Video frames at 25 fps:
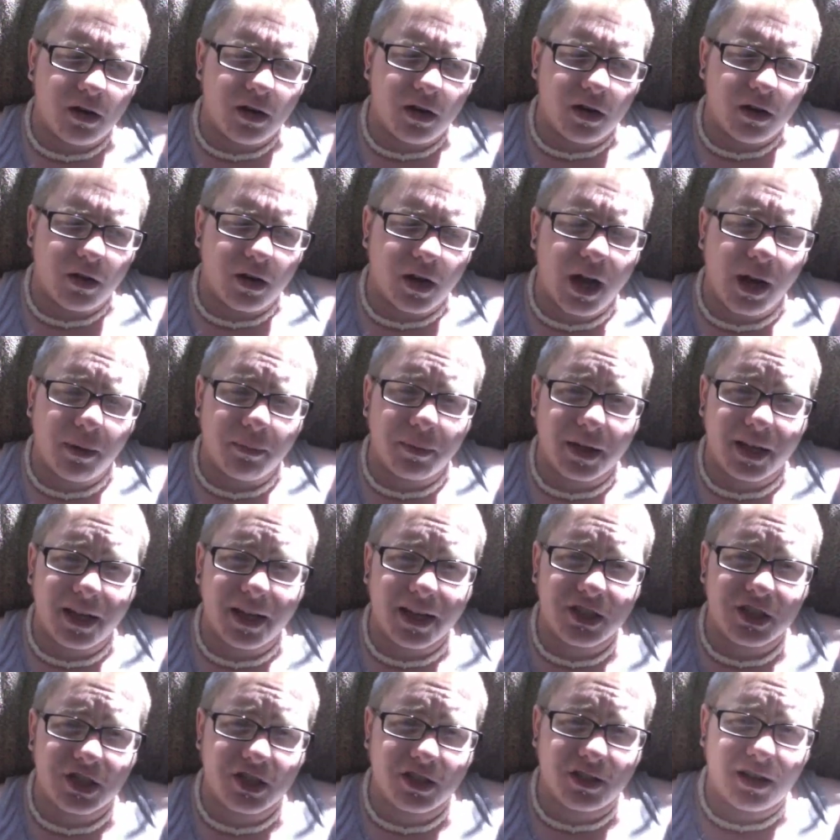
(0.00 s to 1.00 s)
the
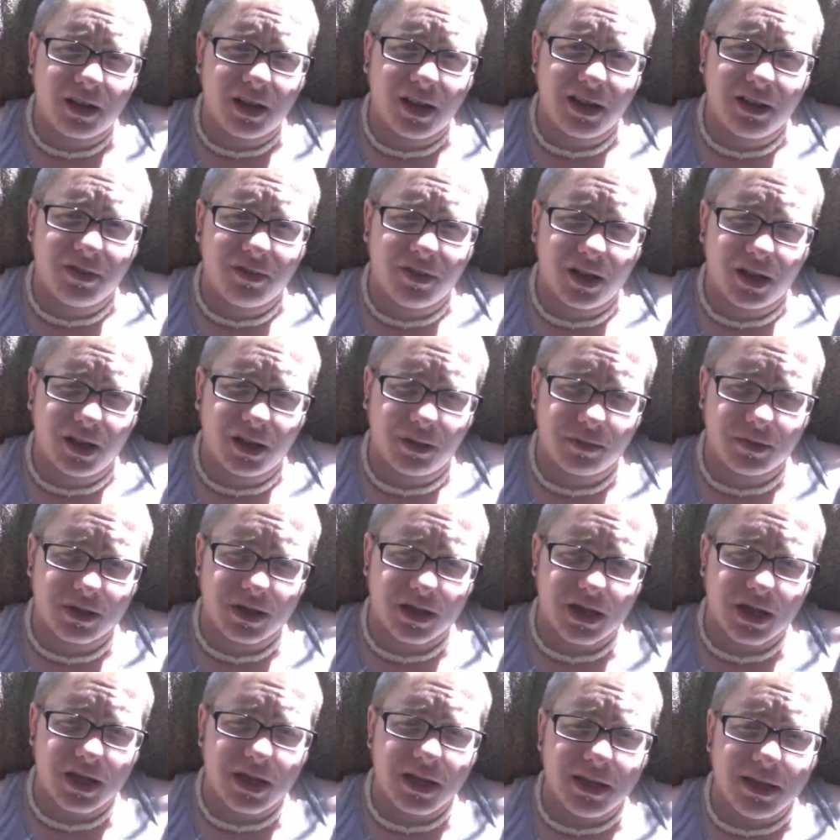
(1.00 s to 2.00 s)
complication that I developed.
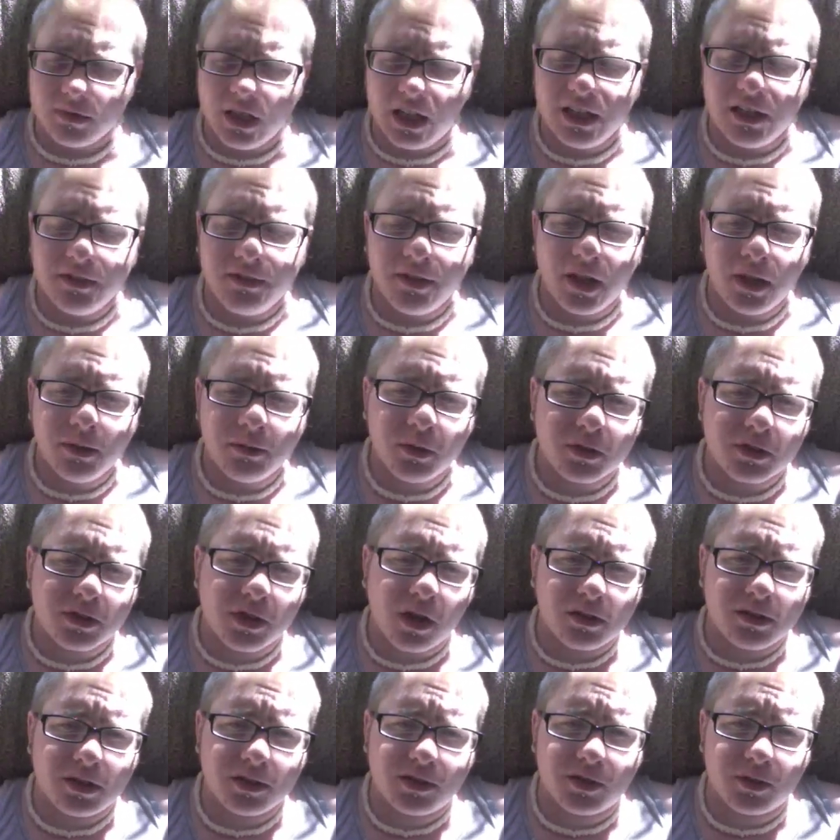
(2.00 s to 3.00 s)
I developed what's
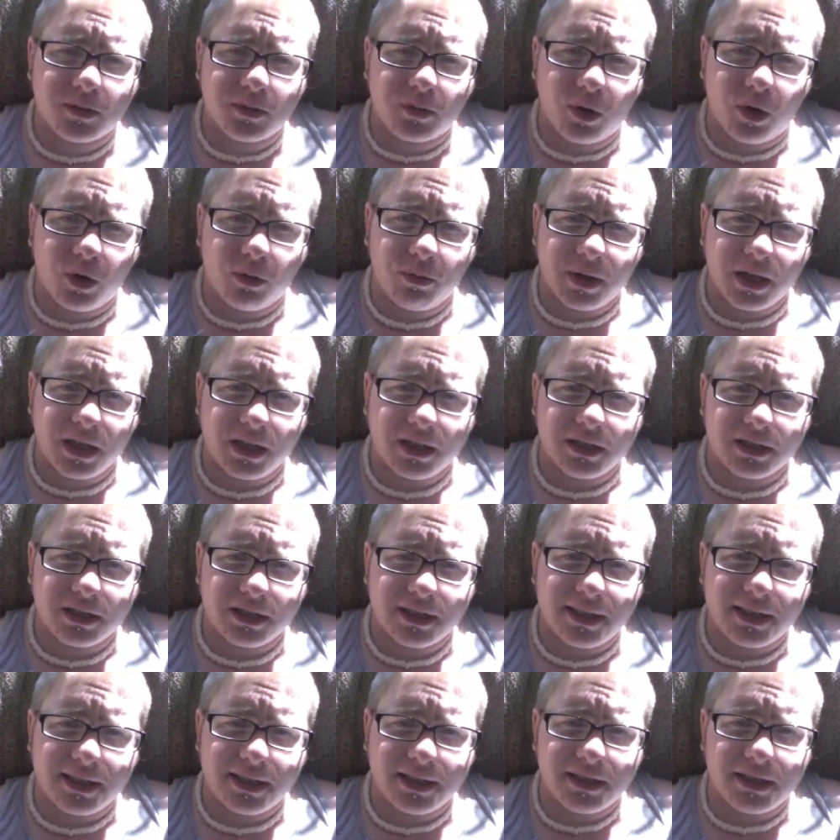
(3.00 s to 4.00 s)
called a seroma,
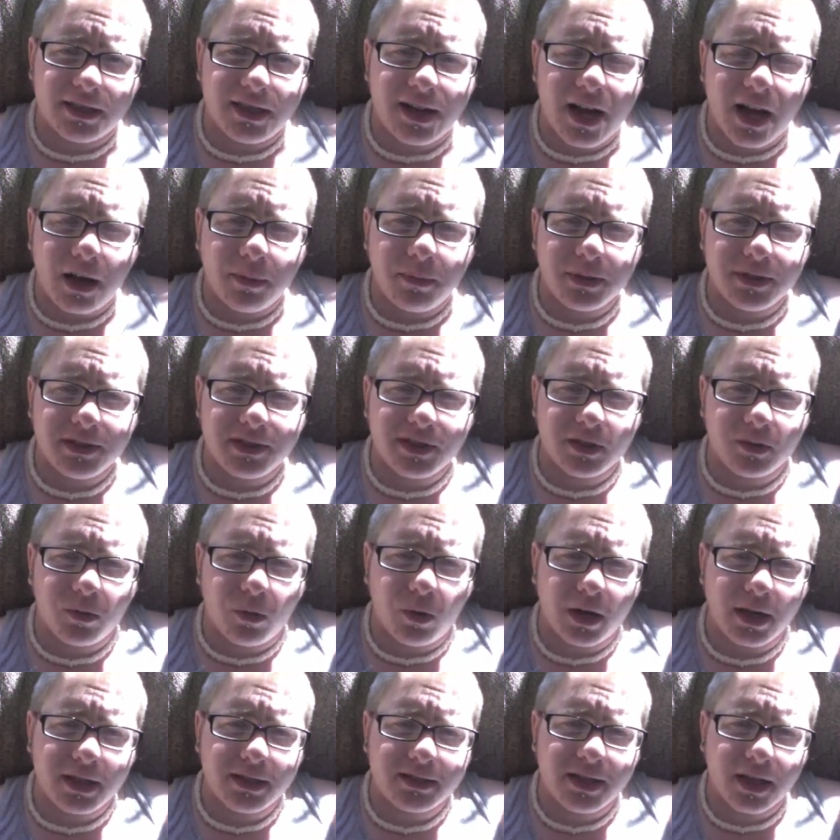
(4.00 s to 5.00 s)
and it happens in
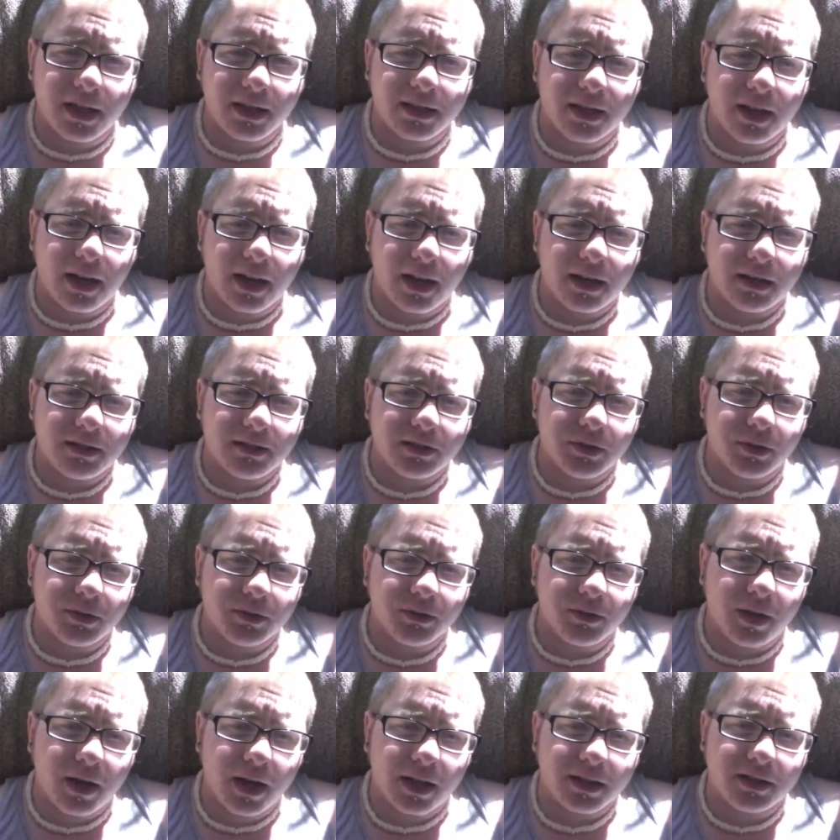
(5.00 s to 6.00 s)
1 in 10 guys
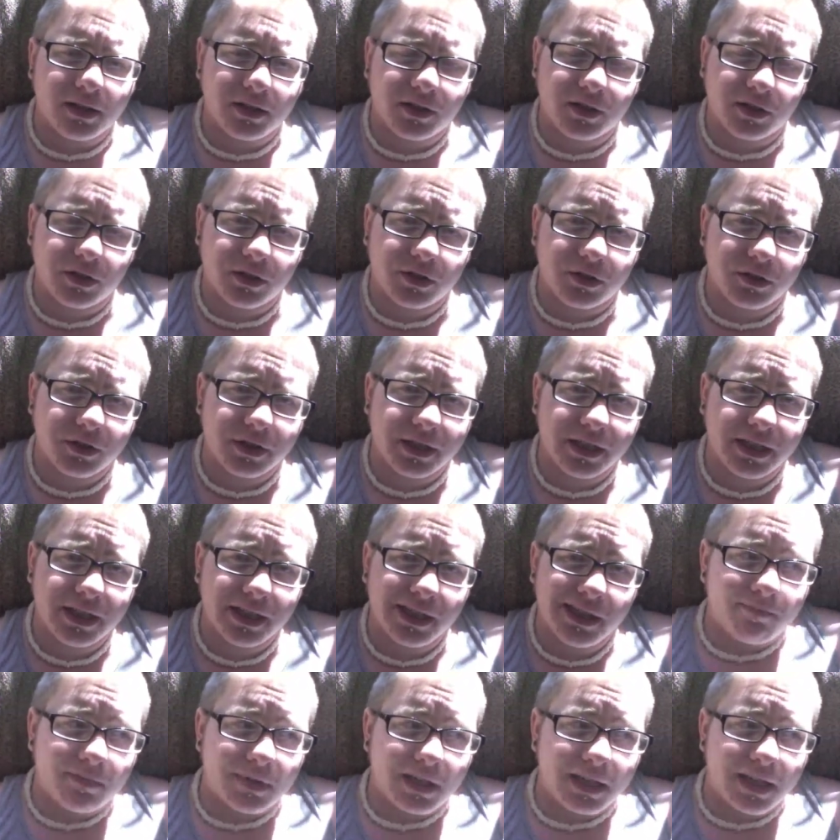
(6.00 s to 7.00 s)
who had the surgery,
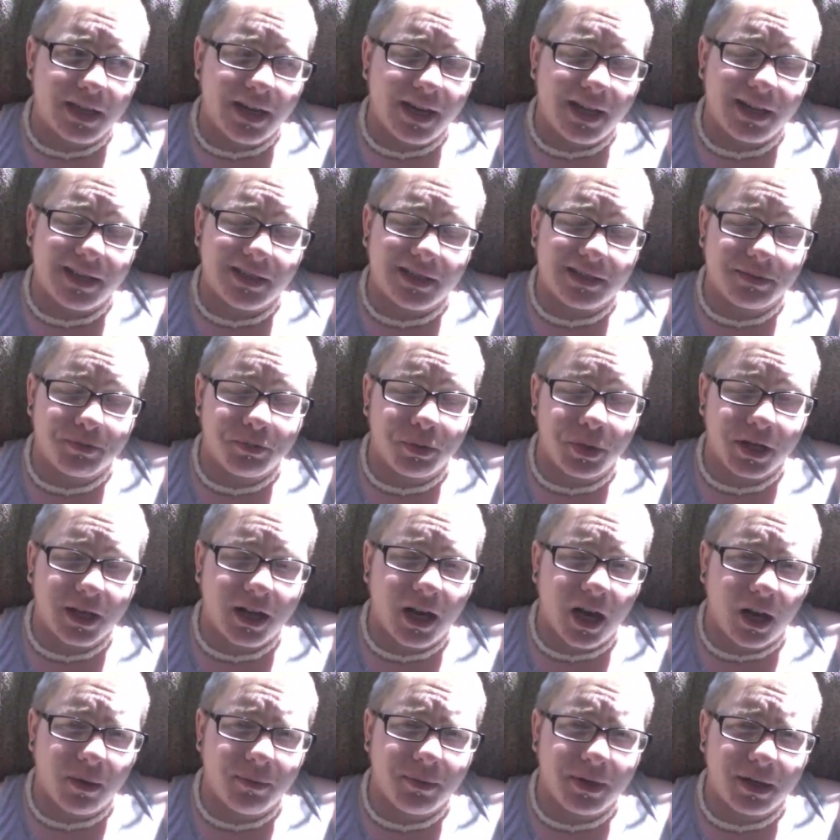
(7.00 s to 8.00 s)
and it, it's pretty
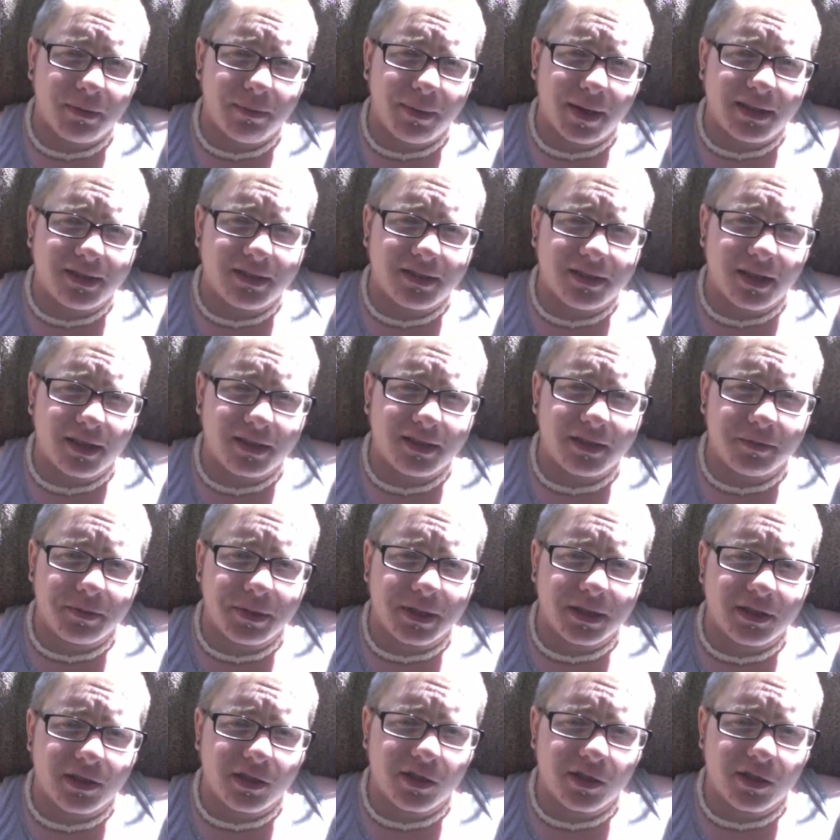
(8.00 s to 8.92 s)
common in mastectomies.